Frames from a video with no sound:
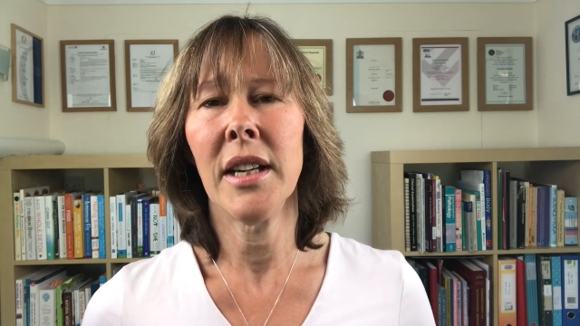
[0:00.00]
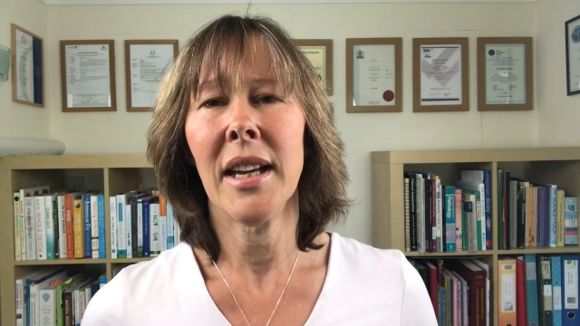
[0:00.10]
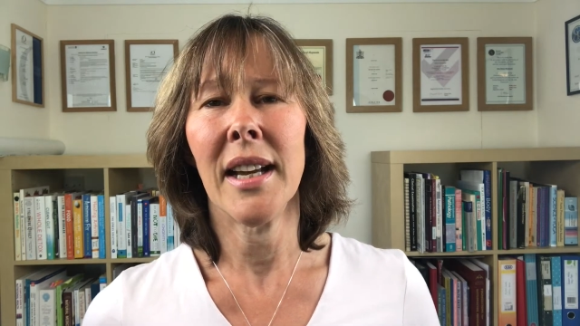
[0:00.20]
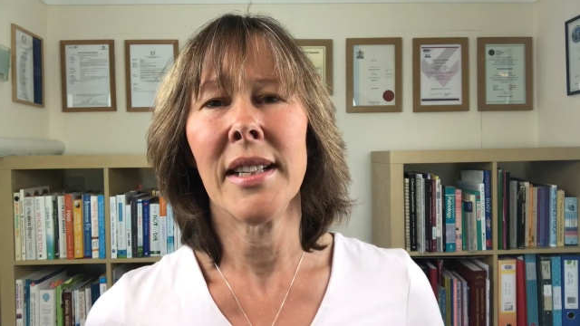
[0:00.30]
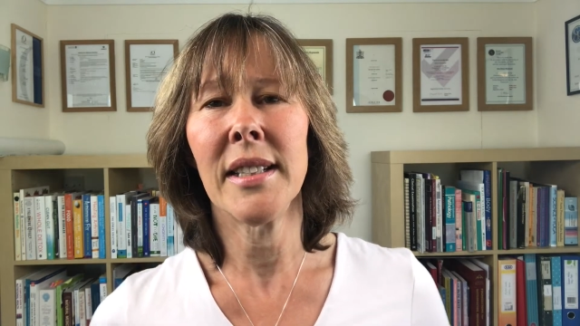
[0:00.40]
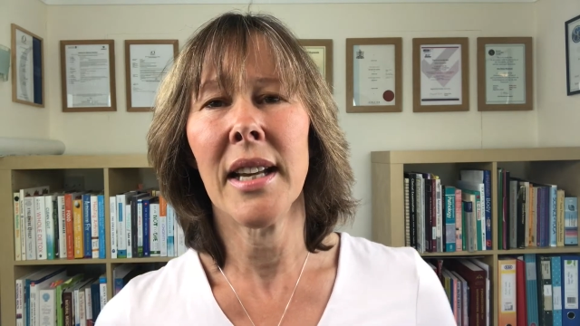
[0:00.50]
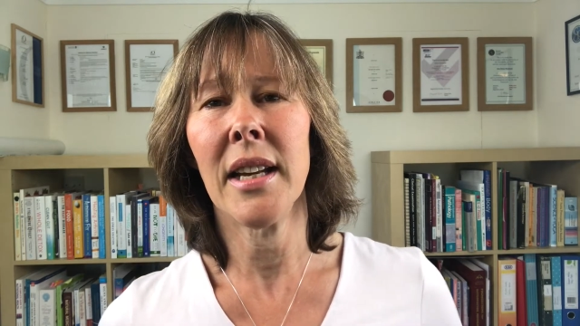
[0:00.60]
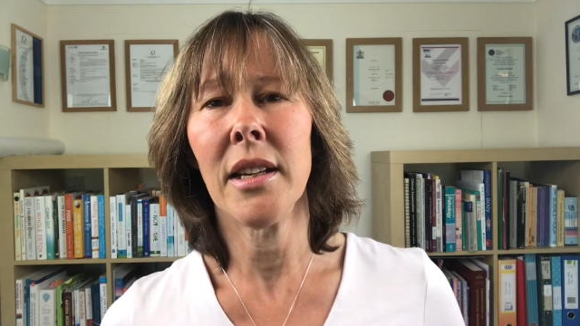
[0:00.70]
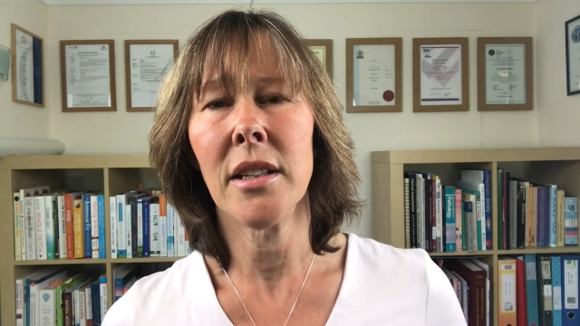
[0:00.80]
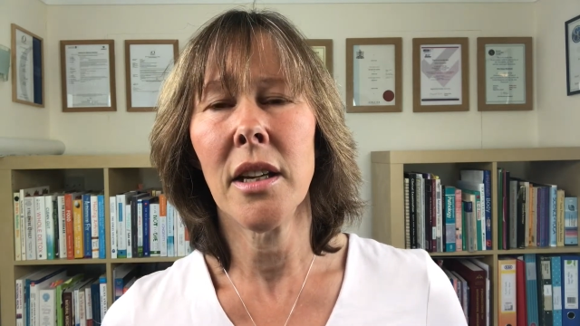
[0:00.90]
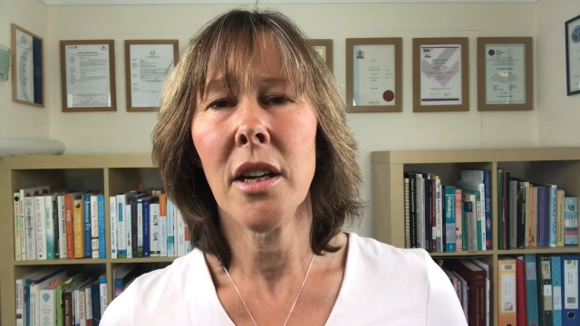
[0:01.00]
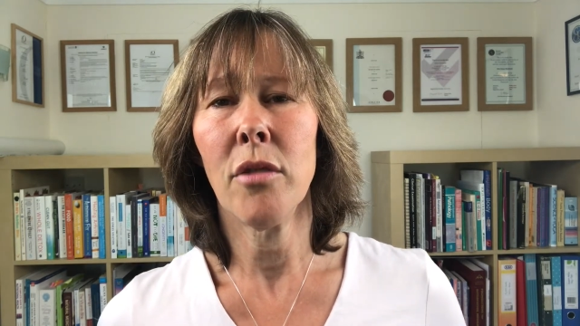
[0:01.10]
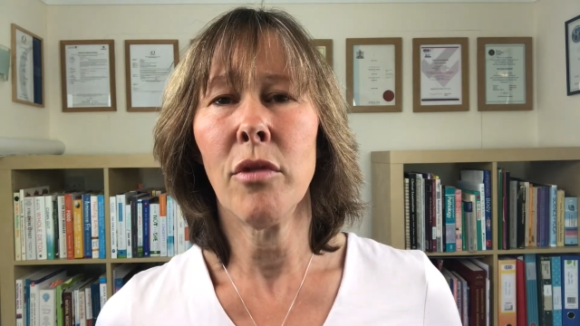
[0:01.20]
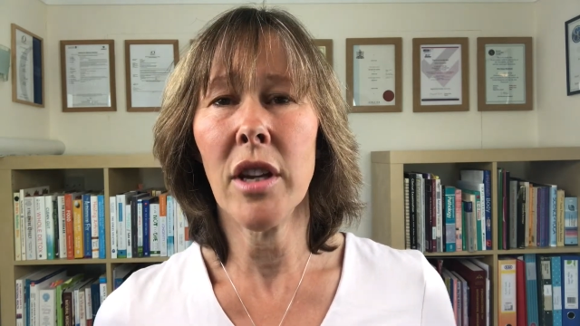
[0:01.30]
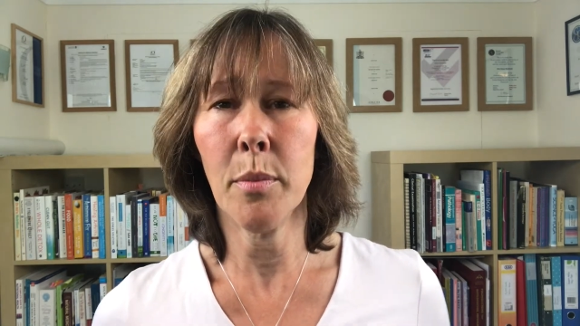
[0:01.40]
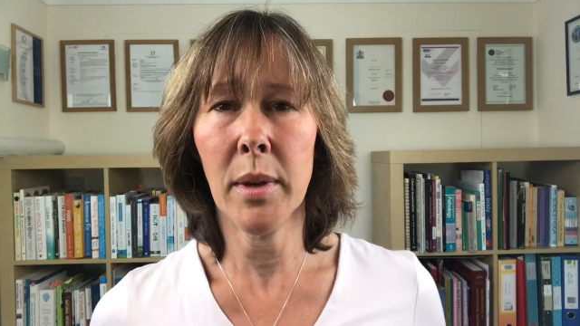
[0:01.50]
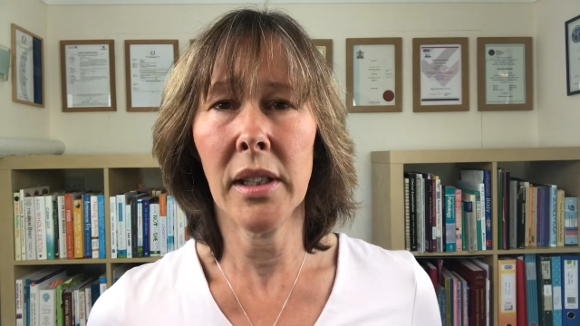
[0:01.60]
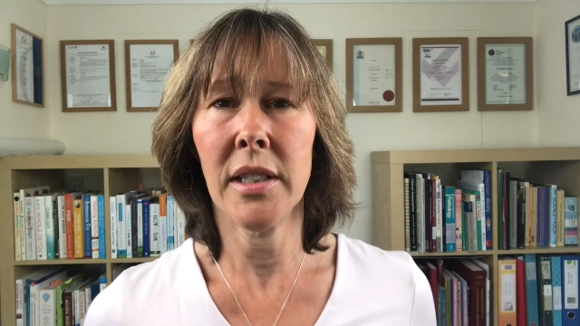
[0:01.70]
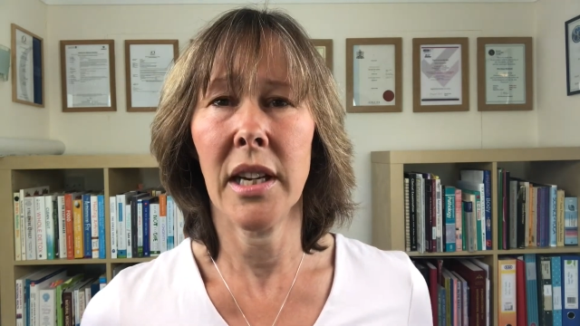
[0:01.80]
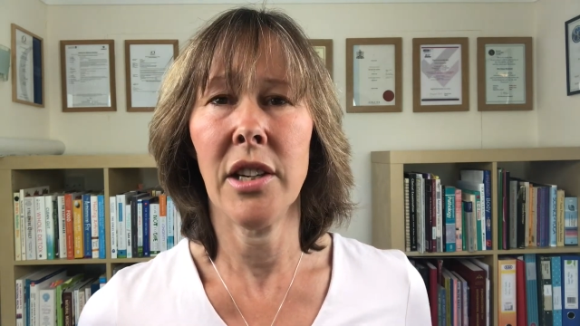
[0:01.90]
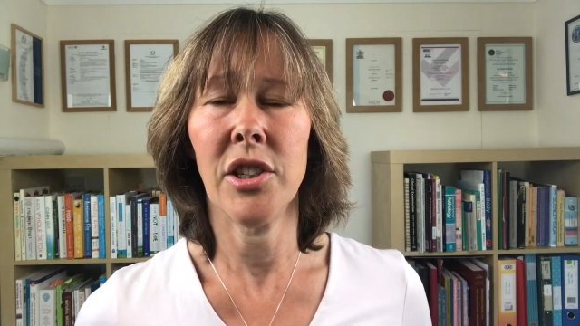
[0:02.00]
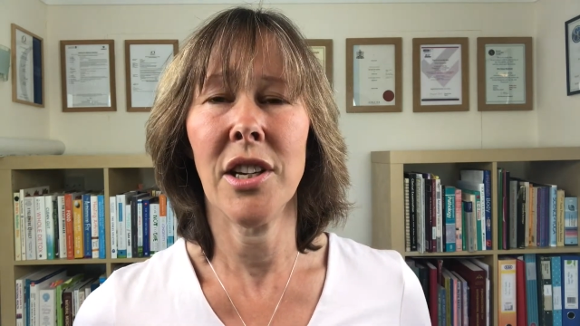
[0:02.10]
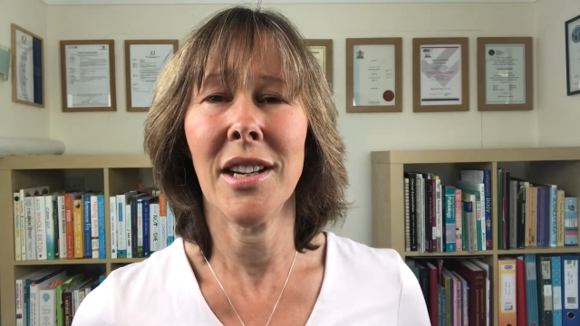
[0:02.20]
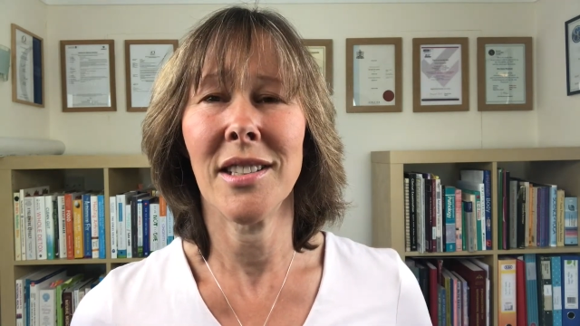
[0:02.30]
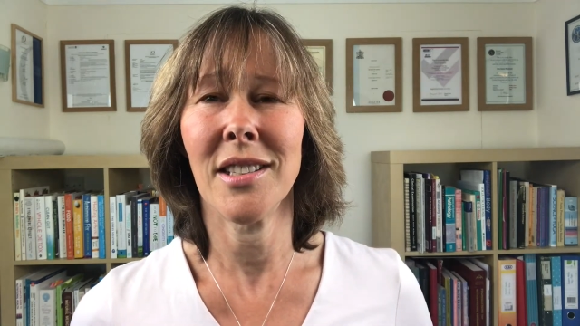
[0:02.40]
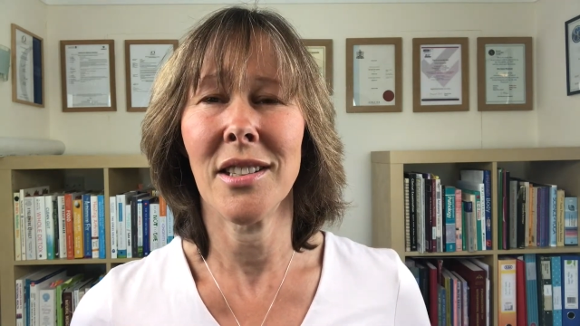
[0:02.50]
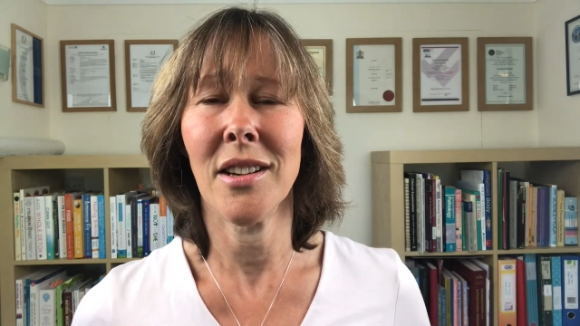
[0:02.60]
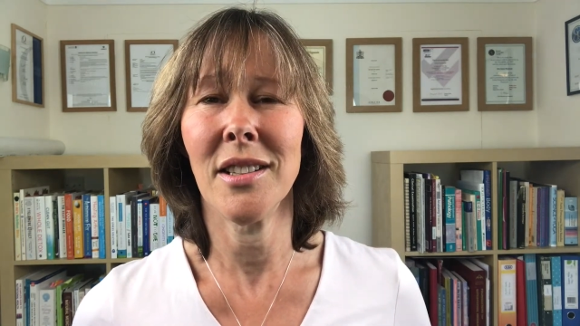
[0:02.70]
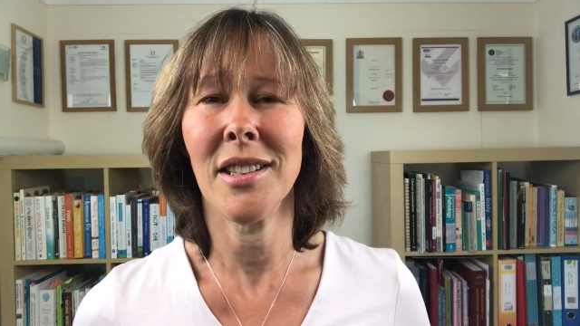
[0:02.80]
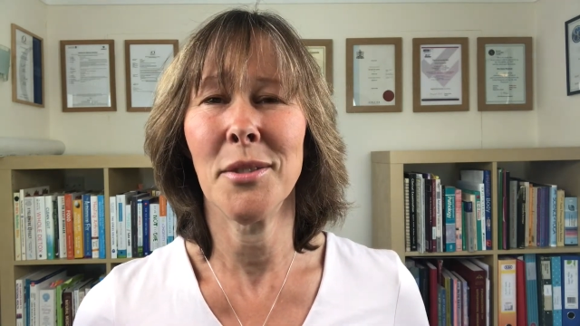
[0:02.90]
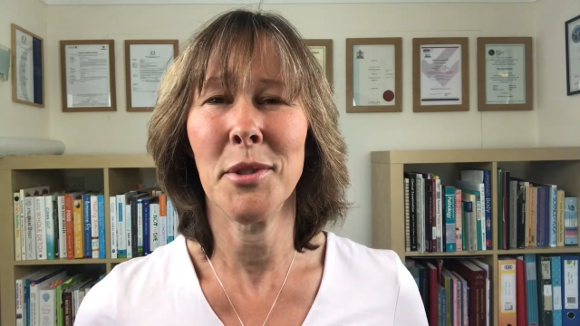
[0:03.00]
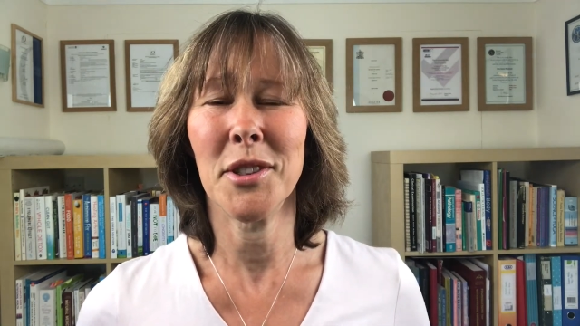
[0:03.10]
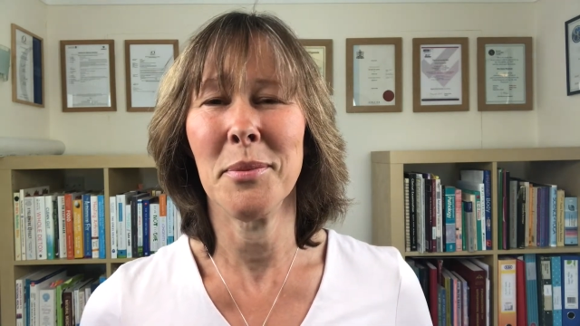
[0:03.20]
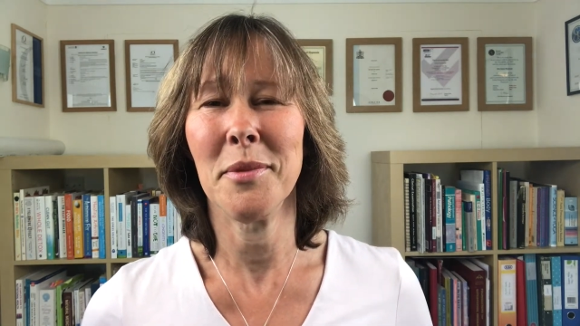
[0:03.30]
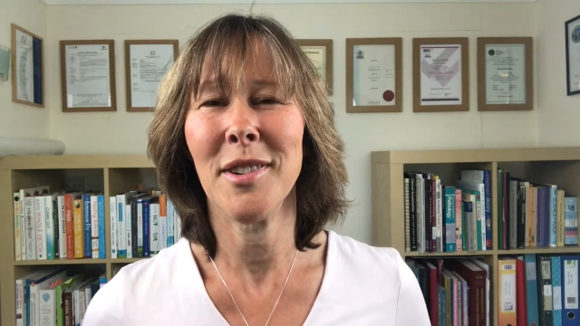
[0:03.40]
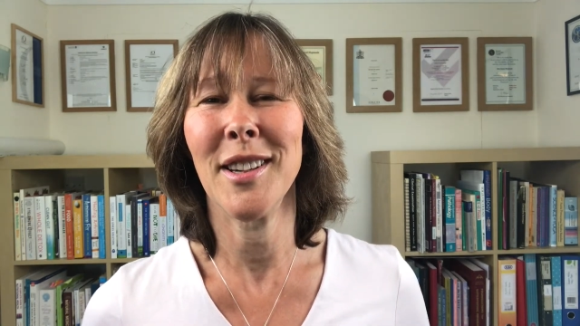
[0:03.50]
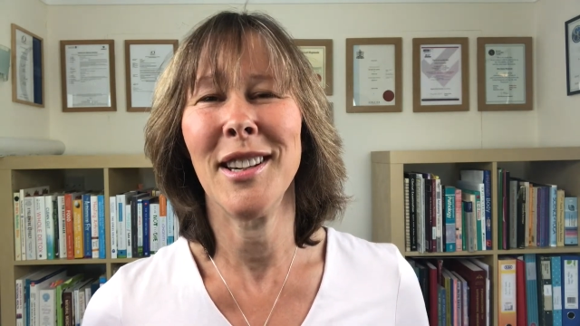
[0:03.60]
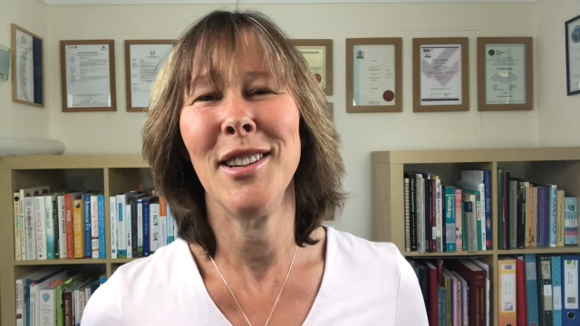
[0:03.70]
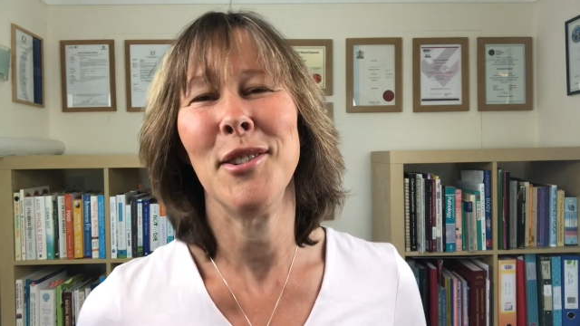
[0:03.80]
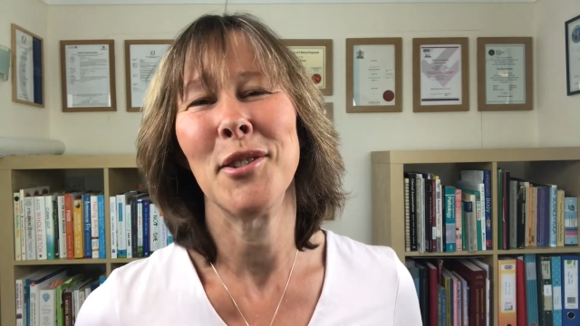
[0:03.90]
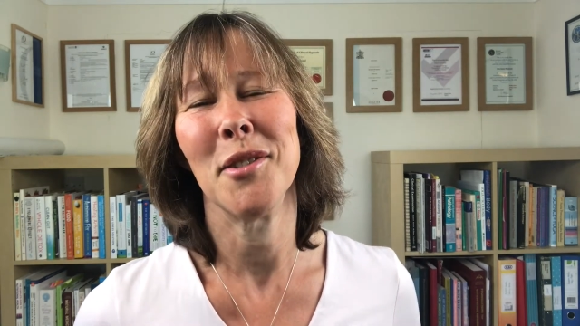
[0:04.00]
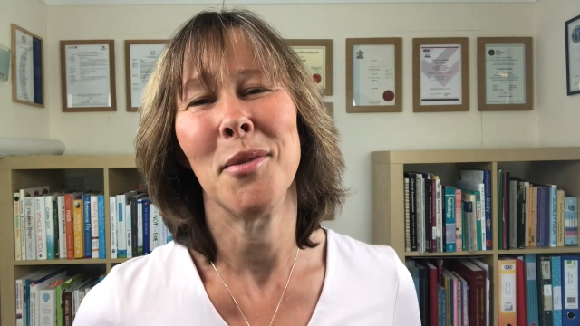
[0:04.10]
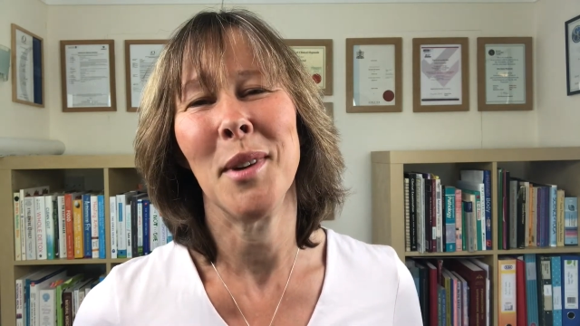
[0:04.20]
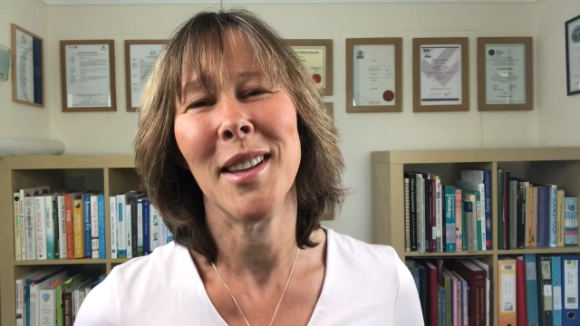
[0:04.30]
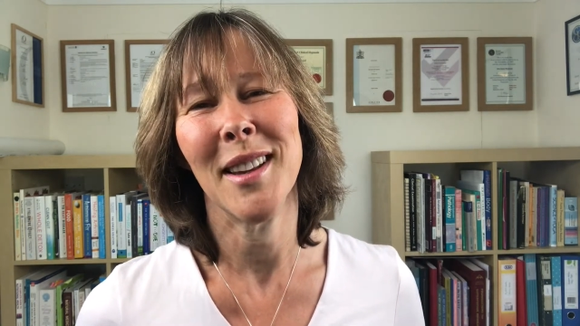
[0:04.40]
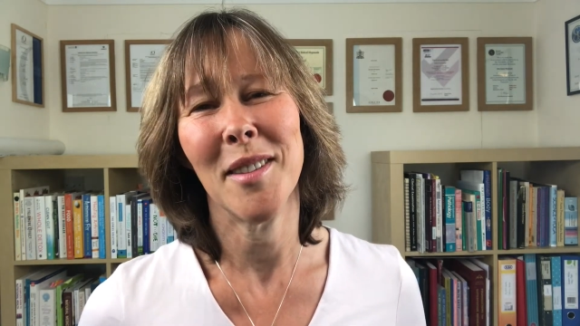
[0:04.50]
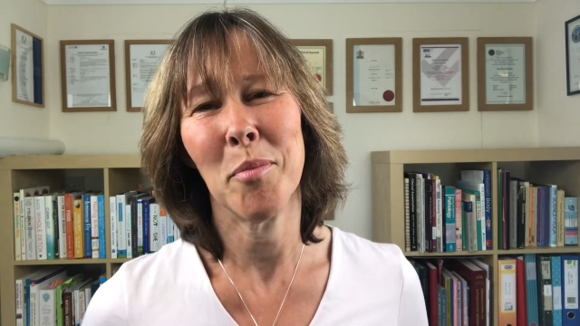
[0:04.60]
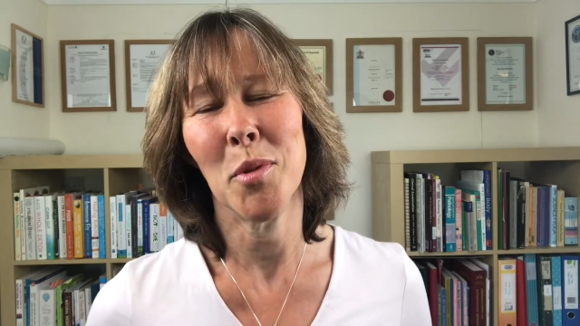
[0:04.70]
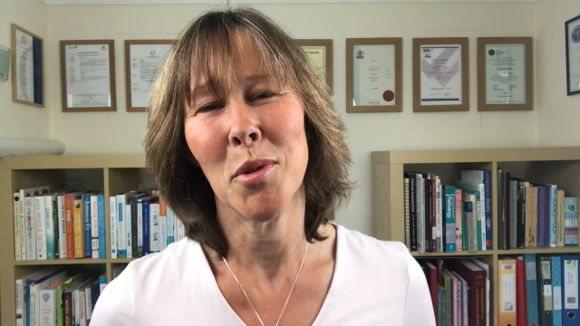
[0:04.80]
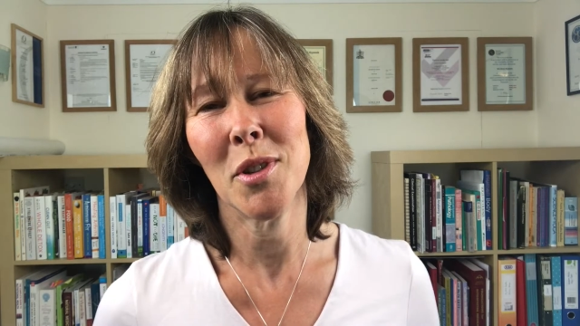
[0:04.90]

and send rehabilitation exercises with some funky new software that I've bought.